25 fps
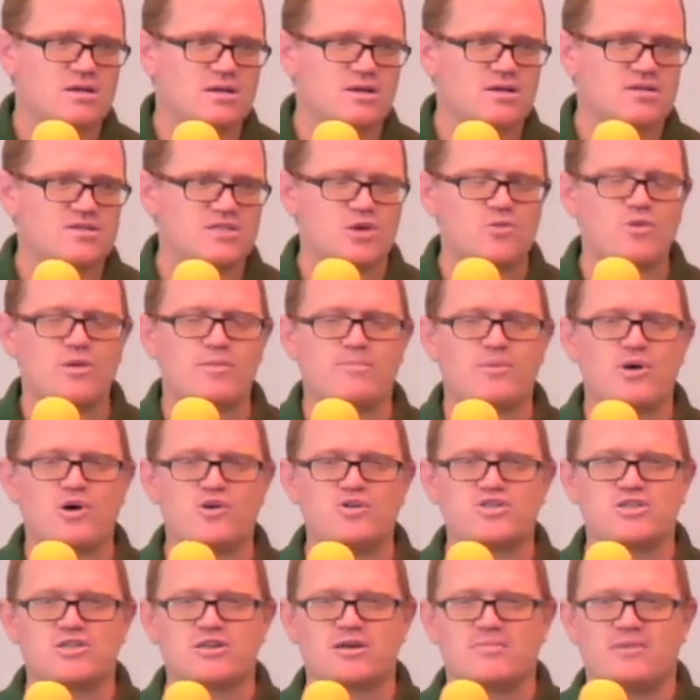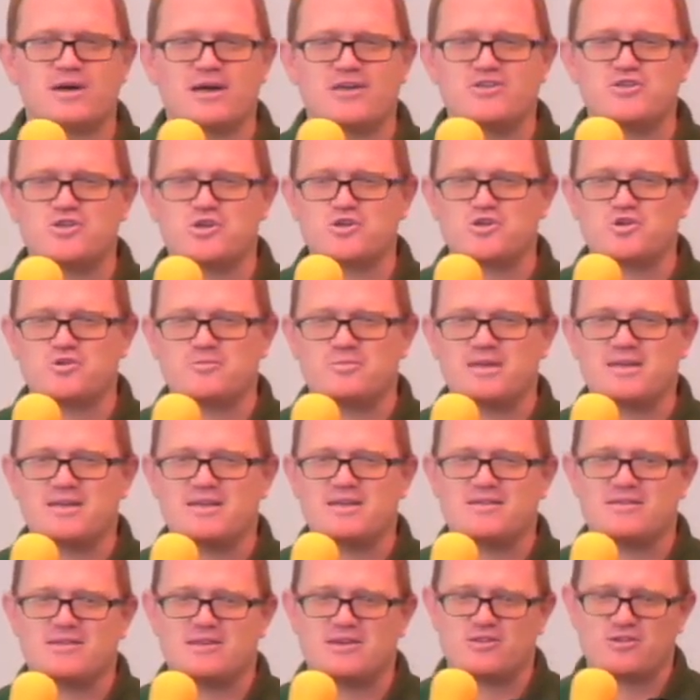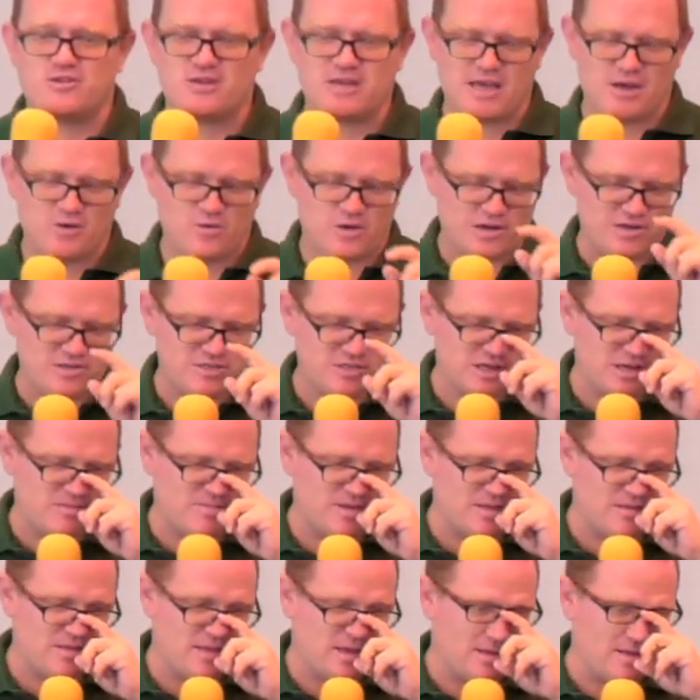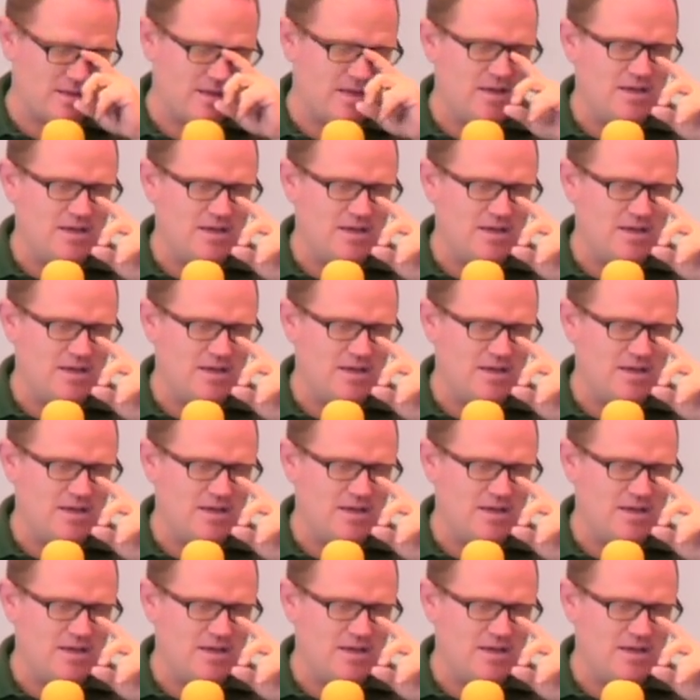Someone posted on my social media the other day when I was talking about that,